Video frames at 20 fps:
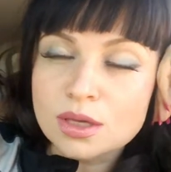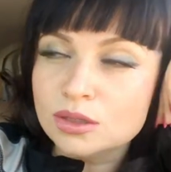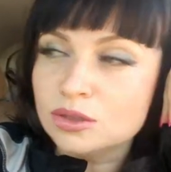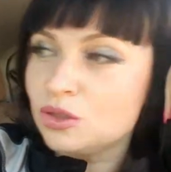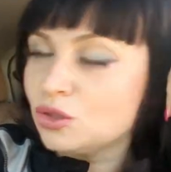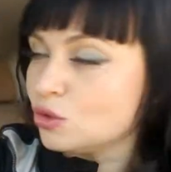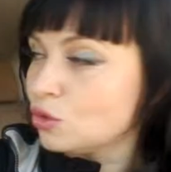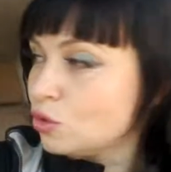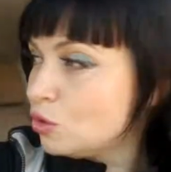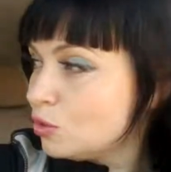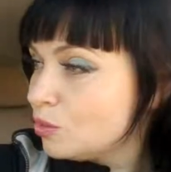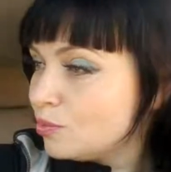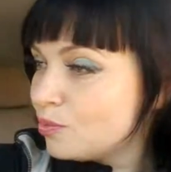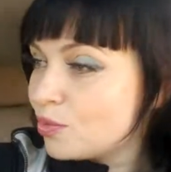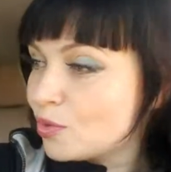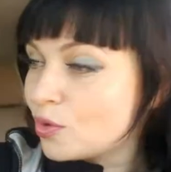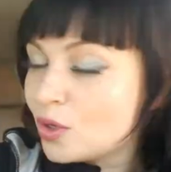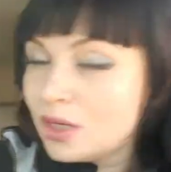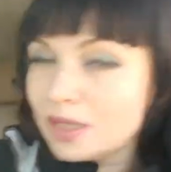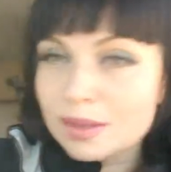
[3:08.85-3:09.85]
So
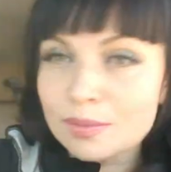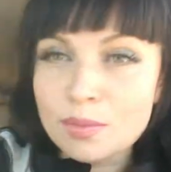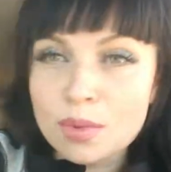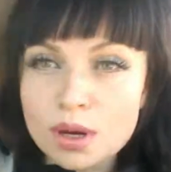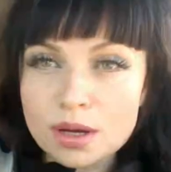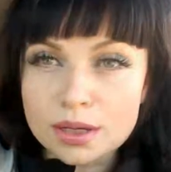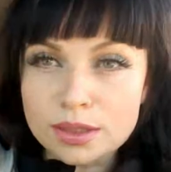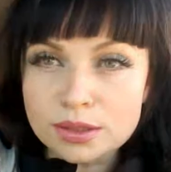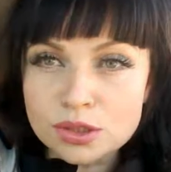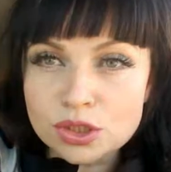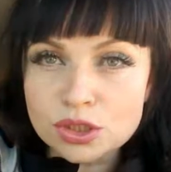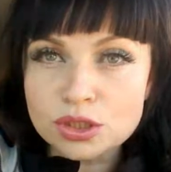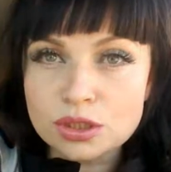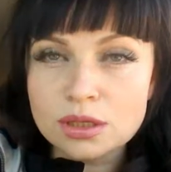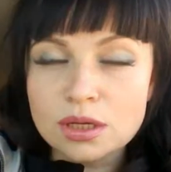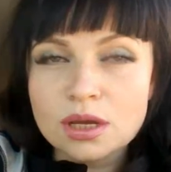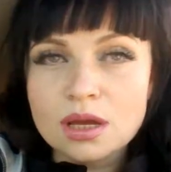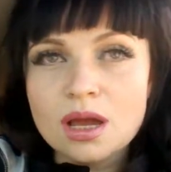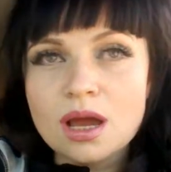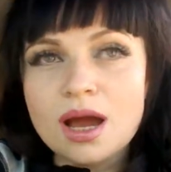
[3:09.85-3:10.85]
pretty much,
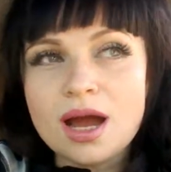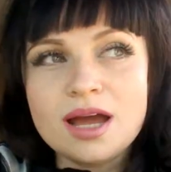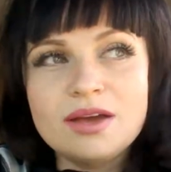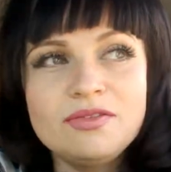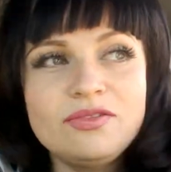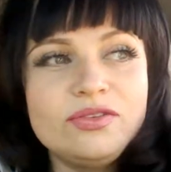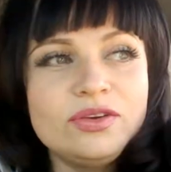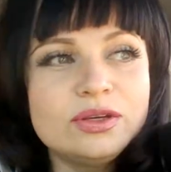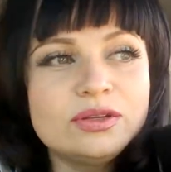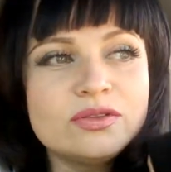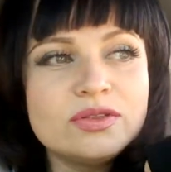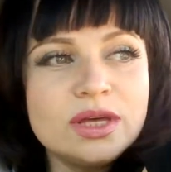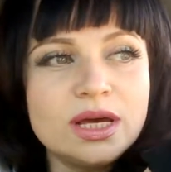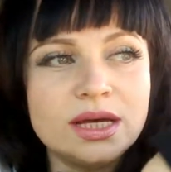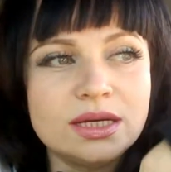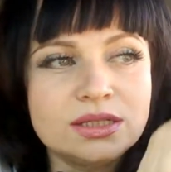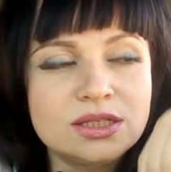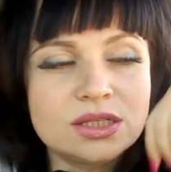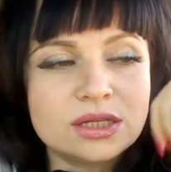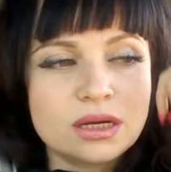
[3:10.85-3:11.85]
I feel
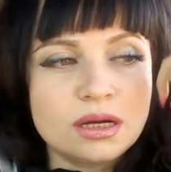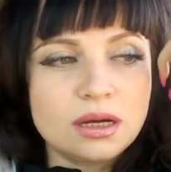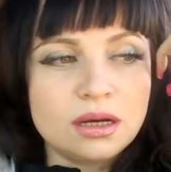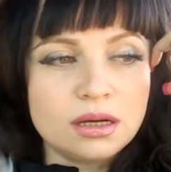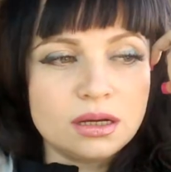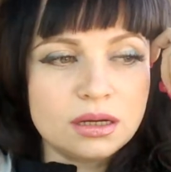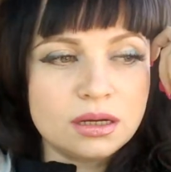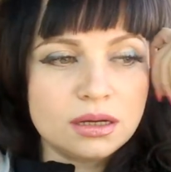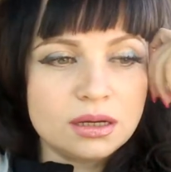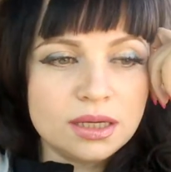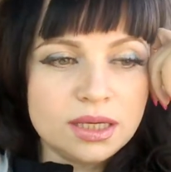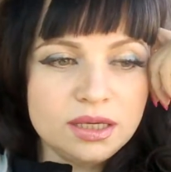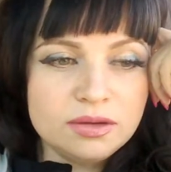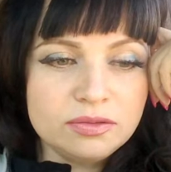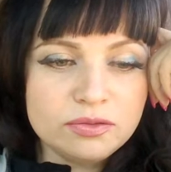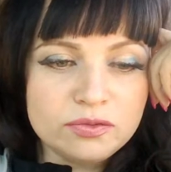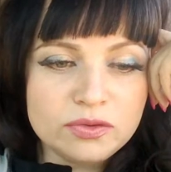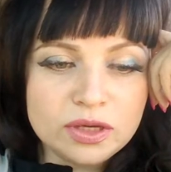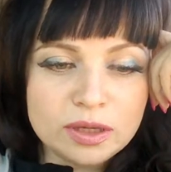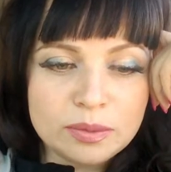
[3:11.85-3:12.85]
that uh,
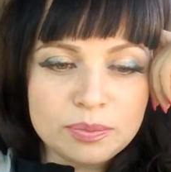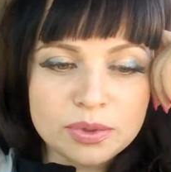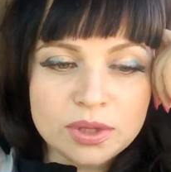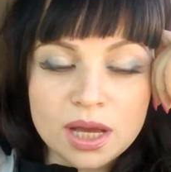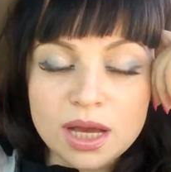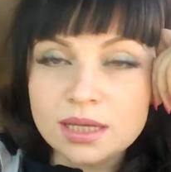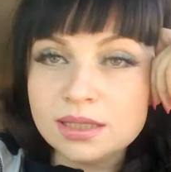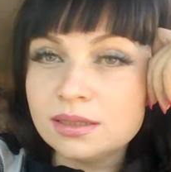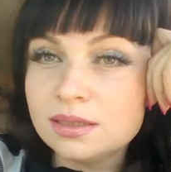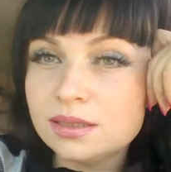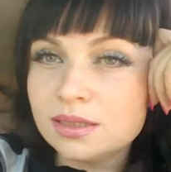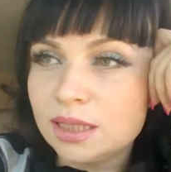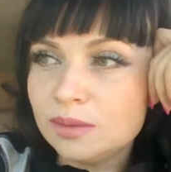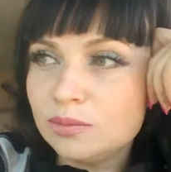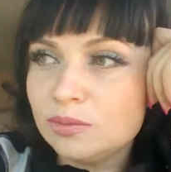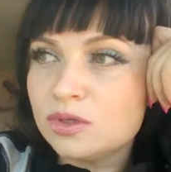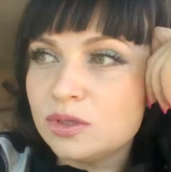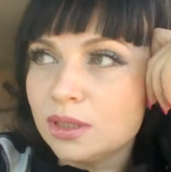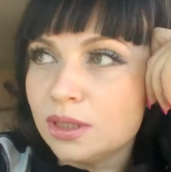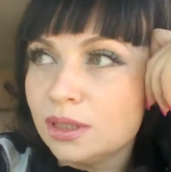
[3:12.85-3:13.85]
if we apply
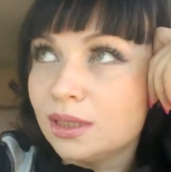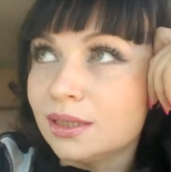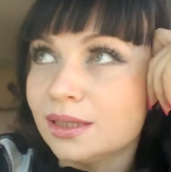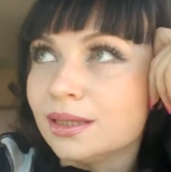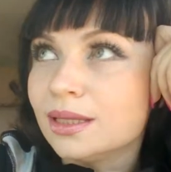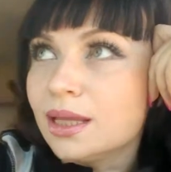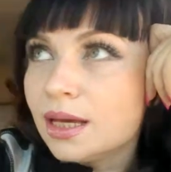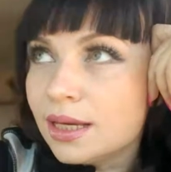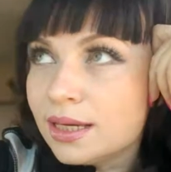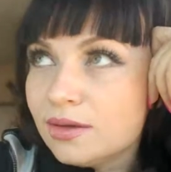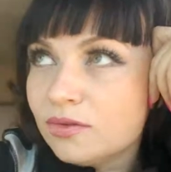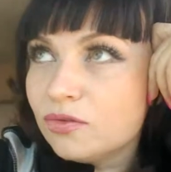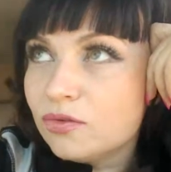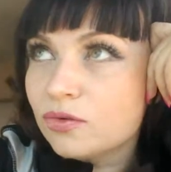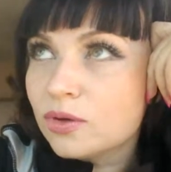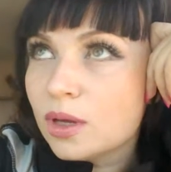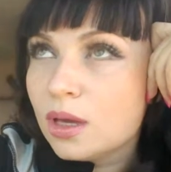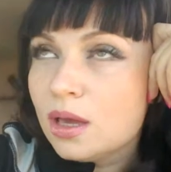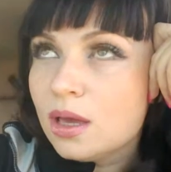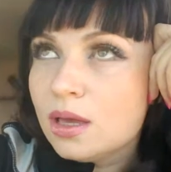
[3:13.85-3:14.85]
same thing in
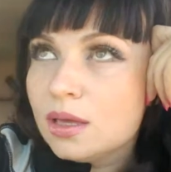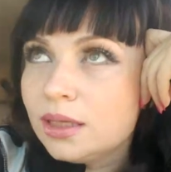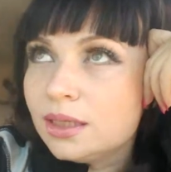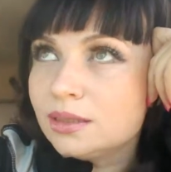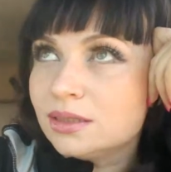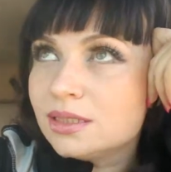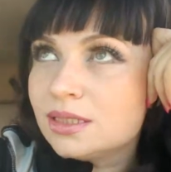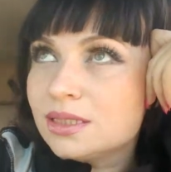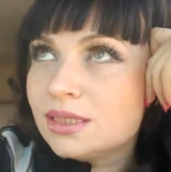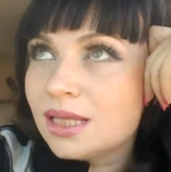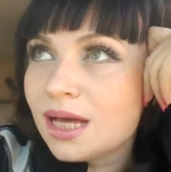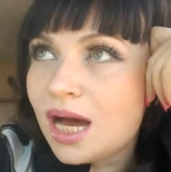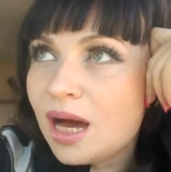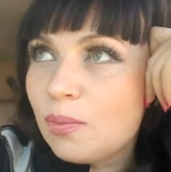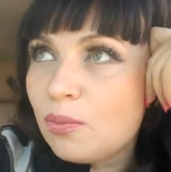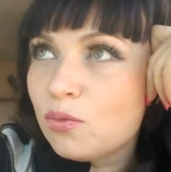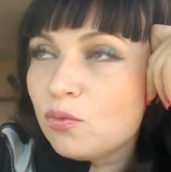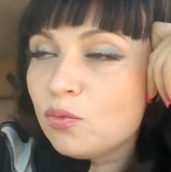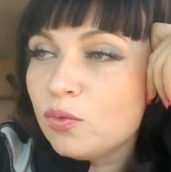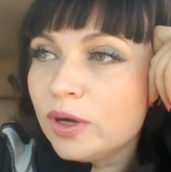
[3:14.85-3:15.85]
life and
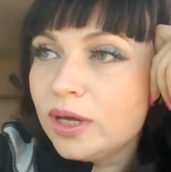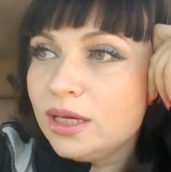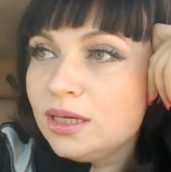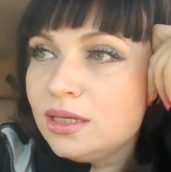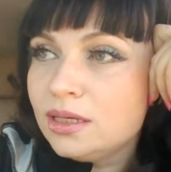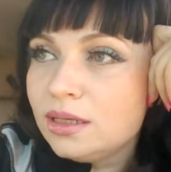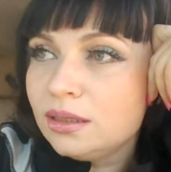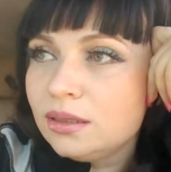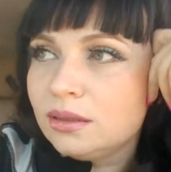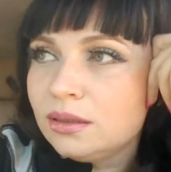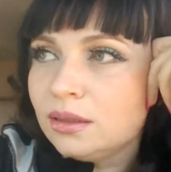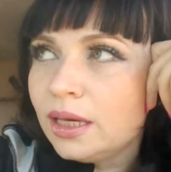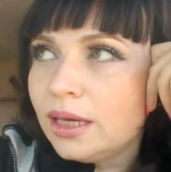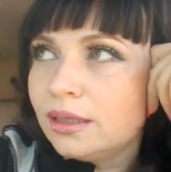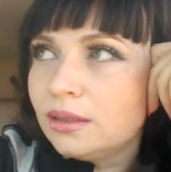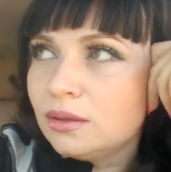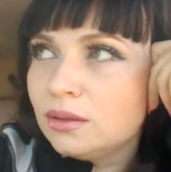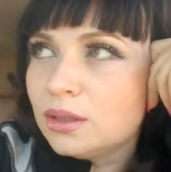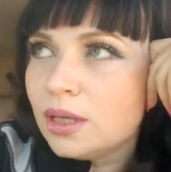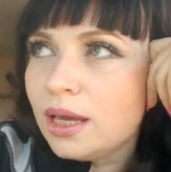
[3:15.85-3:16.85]
stop waiting
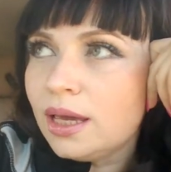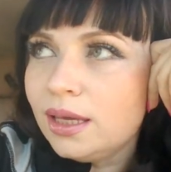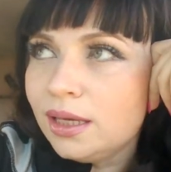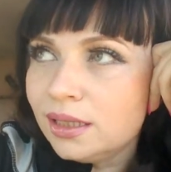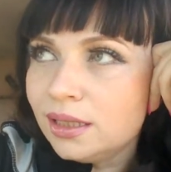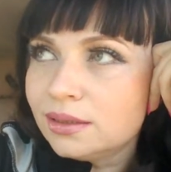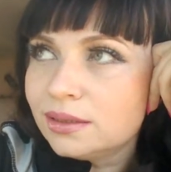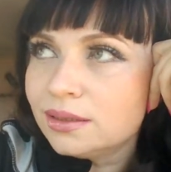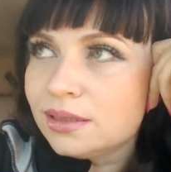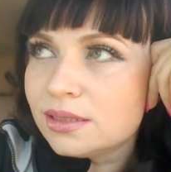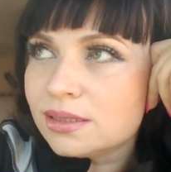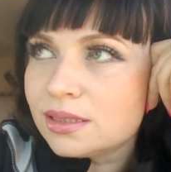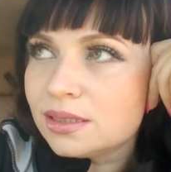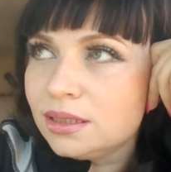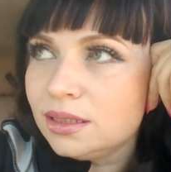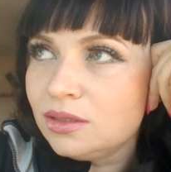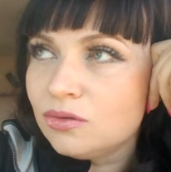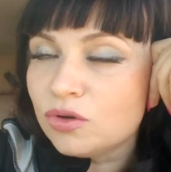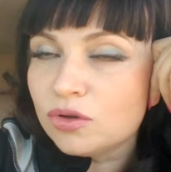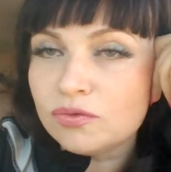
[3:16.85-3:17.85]
and endless
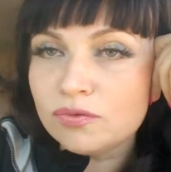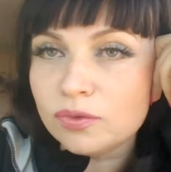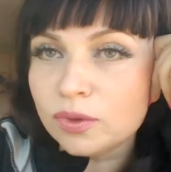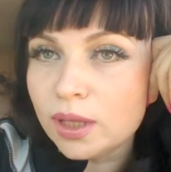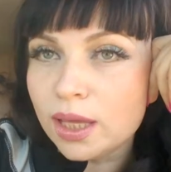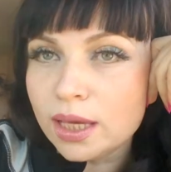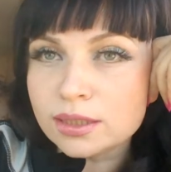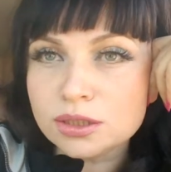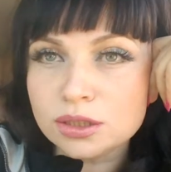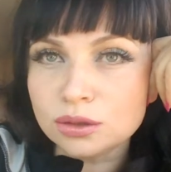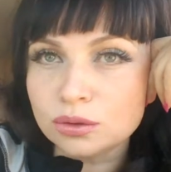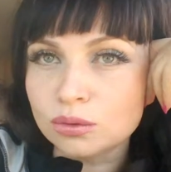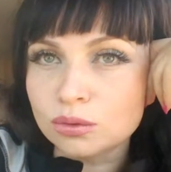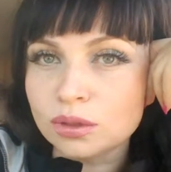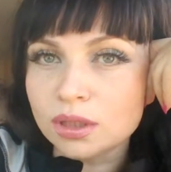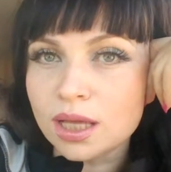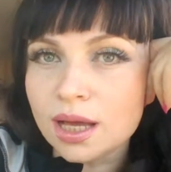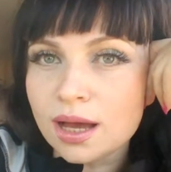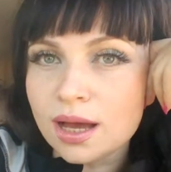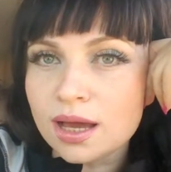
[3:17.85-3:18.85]
endlessly reflecting
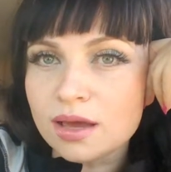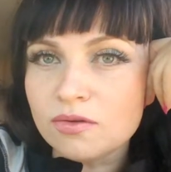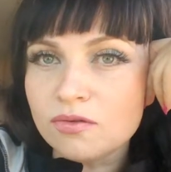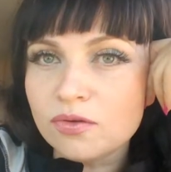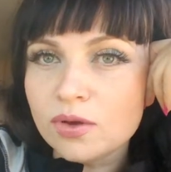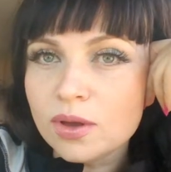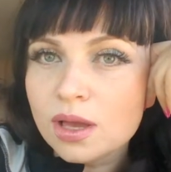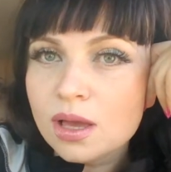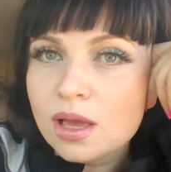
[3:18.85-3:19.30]
on life,